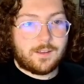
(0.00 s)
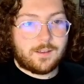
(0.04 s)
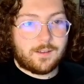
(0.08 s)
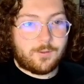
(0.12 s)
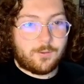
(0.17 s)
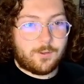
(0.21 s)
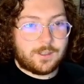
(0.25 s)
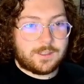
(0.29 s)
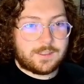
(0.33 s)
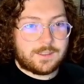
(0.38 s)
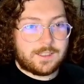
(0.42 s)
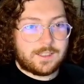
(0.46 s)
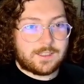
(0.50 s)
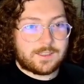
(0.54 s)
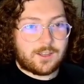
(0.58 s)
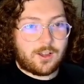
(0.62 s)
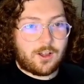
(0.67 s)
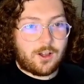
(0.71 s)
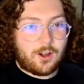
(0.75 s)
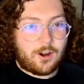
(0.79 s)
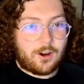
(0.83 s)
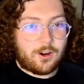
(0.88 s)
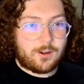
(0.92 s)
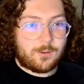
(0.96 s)
What's this
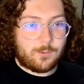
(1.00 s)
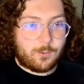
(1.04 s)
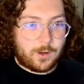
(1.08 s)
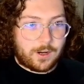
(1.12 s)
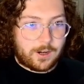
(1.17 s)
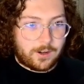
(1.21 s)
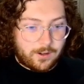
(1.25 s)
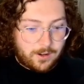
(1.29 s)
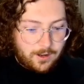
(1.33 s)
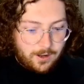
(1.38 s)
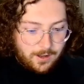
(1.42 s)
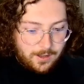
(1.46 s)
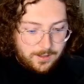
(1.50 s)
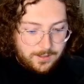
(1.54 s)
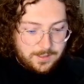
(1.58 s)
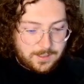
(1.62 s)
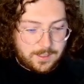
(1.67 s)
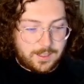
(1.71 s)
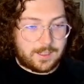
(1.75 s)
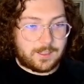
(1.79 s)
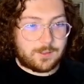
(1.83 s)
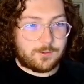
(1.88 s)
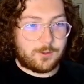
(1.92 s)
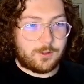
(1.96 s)
hardware
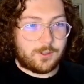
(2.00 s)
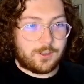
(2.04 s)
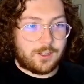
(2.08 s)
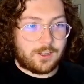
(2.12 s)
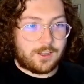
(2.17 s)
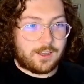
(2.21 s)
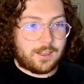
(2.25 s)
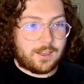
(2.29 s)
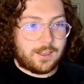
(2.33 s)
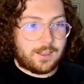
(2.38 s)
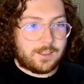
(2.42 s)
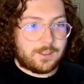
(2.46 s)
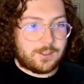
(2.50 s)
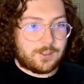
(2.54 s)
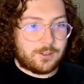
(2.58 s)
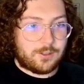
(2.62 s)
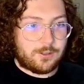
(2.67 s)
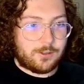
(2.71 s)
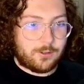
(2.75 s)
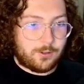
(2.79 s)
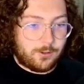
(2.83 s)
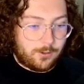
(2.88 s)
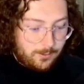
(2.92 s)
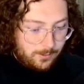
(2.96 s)
nonsense we're looking
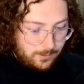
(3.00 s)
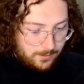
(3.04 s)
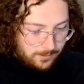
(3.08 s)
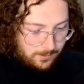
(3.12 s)
into?